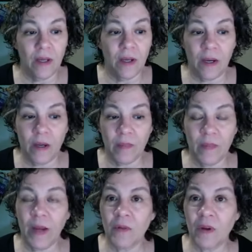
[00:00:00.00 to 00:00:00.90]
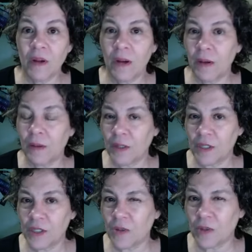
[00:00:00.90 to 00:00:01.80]
Um, I, re- I heard a
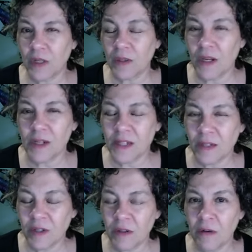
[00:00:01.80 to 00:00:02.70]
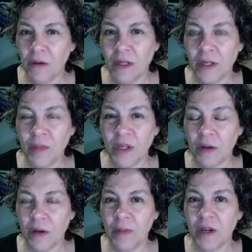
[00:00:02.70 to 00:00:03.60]
story a long time ago on
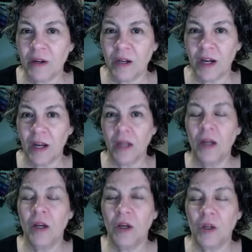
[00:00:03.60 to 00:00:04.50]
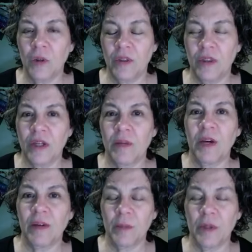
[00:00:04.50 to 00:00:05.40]
NPR about a guy who would think
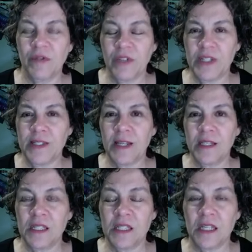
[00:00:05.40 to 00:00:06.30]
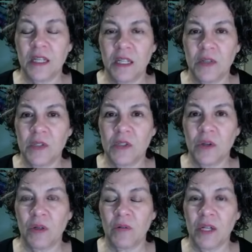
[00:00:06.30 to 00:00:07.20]
about the perfect sentence that he was going
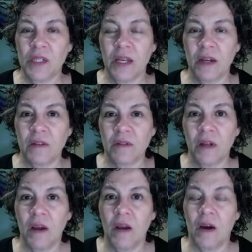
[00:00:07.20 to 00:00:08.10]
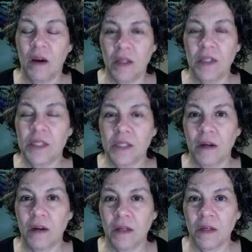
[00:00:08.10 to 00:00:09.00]
to write down on his
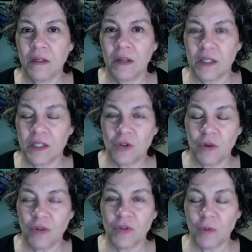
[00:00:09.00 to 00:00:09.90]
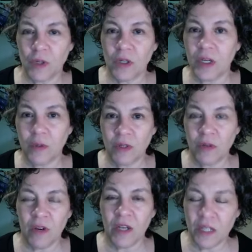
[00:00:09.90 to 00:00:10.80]
on as he drove to work. He wouldn't
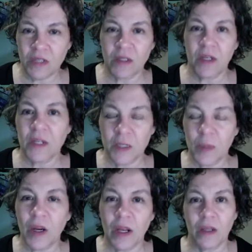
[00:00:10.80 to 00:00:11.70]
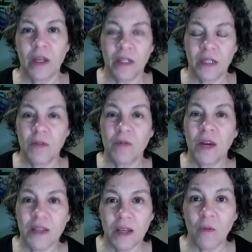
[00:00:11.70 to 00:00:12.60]
write it until he got to the parking lot, and then he'd write
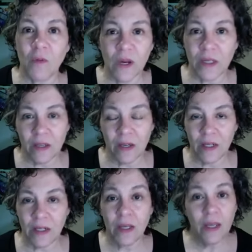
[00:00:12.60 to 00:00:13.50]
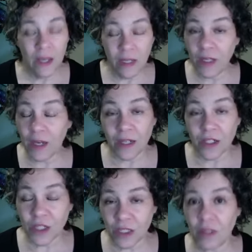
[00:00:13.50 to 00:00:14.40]
that one line. And he
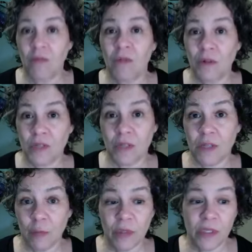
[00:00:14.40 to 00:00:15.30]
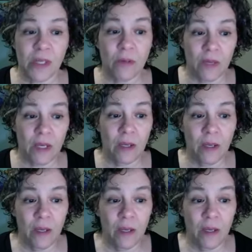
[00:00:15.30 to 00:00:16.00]
actually wrote several books that way